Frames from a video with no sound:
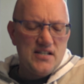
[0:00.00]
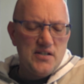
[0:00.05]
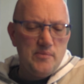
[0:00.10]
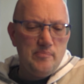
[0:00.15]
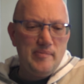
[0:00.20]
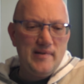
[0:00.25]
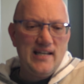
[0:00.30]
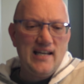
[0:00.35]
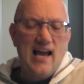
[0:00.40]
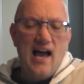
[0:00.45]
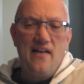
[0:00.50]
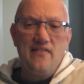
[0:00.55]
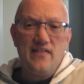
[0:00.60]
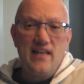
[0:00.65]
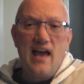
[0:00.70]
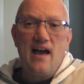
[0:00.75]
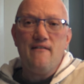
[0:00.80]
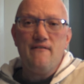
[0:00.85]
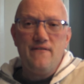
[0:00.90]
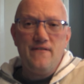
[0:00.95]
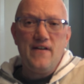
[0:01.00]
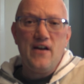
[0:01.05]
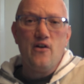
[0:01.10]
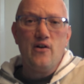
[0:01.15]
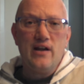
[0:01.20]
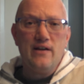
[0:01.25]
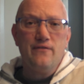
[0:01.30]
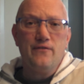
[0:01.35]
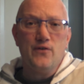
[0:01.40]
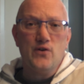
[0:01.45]
be on that
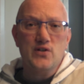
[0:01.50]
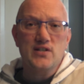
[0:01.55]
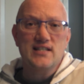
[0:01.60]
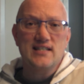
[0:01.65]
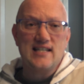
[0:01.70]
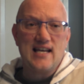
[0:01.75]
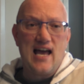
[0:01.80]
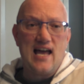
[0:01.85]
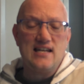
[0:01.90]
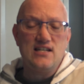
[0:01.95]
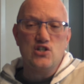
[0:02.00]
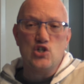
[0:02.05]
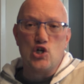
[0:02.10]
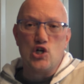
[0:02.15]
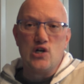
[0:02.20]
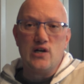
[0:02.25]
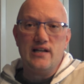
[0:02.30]
very first tender